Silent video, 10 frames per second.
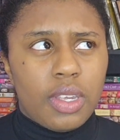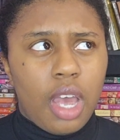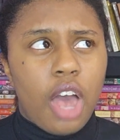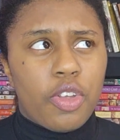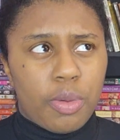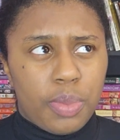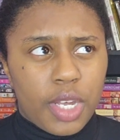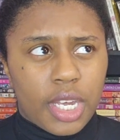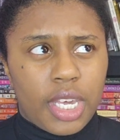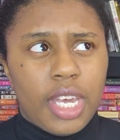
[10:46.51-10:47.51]
other
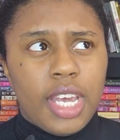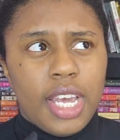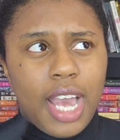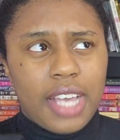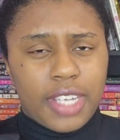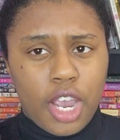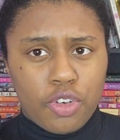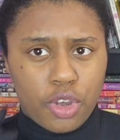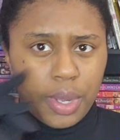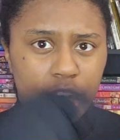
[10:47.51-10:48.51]
book has a
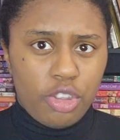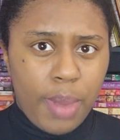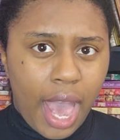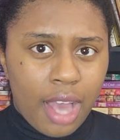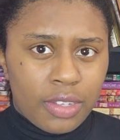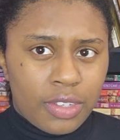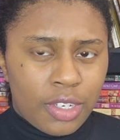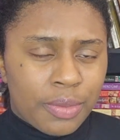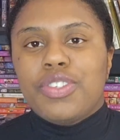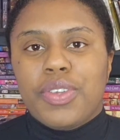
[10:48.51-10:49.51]
character going into the
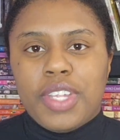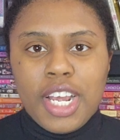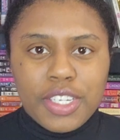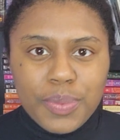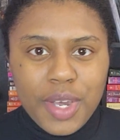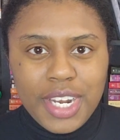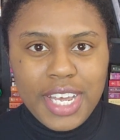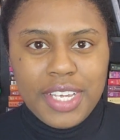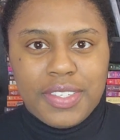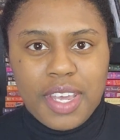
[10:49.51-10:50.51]
past. So the next one
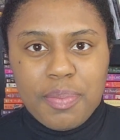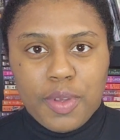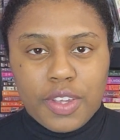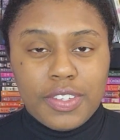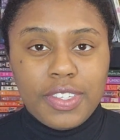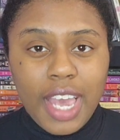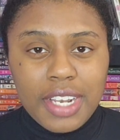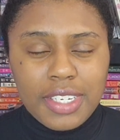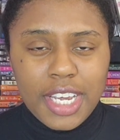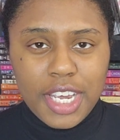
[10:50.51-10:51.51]
is a book
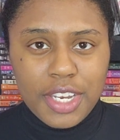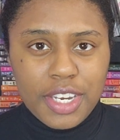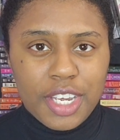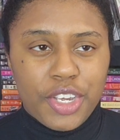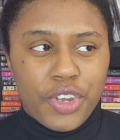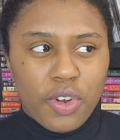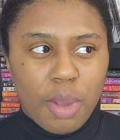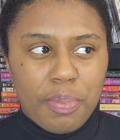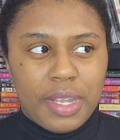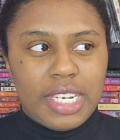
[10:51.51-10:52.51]
set in
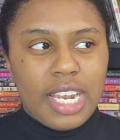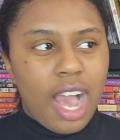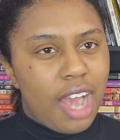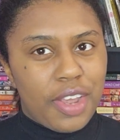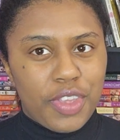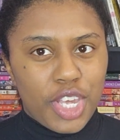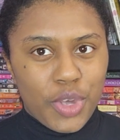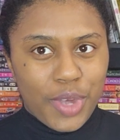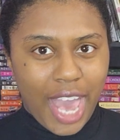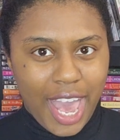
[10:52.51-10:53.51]
Europe but not in the
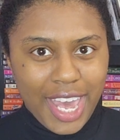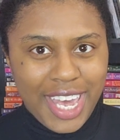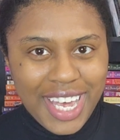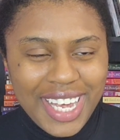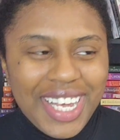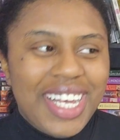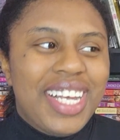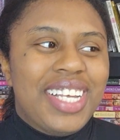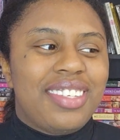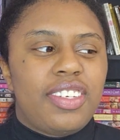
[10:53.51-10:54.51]
UK.
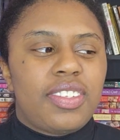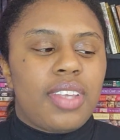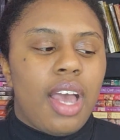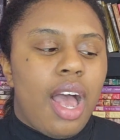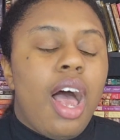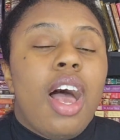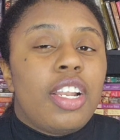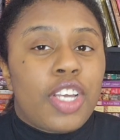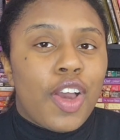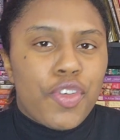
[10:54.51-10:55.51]
It's just a
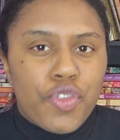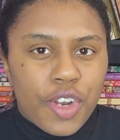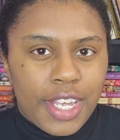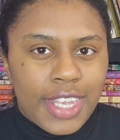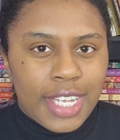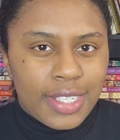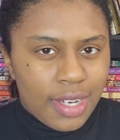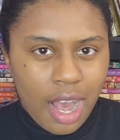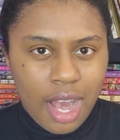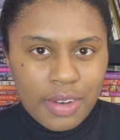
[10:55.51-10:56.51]
country that's
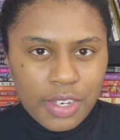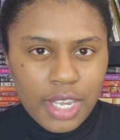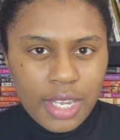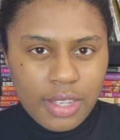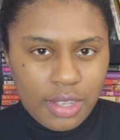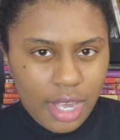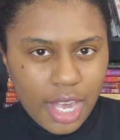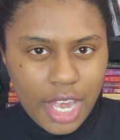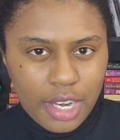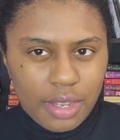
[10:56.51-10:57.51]
not
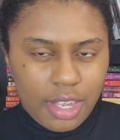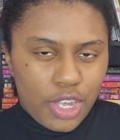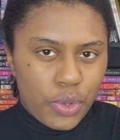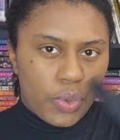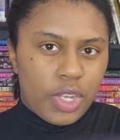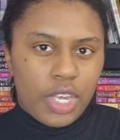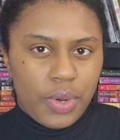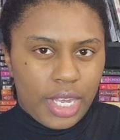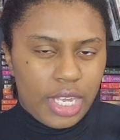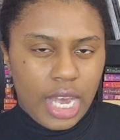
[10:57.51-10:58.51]
in the
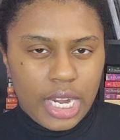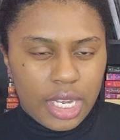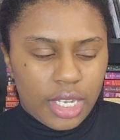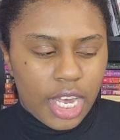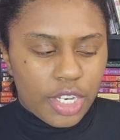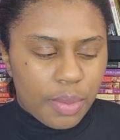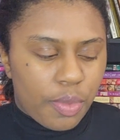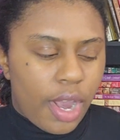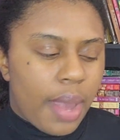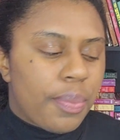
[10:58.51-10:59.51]
United Kingdom,
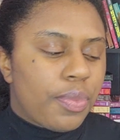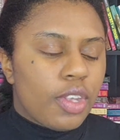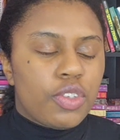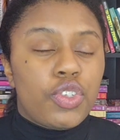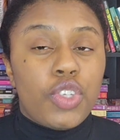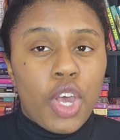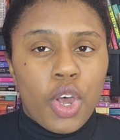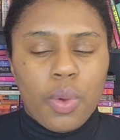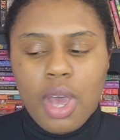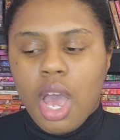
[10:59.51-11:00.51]
right? So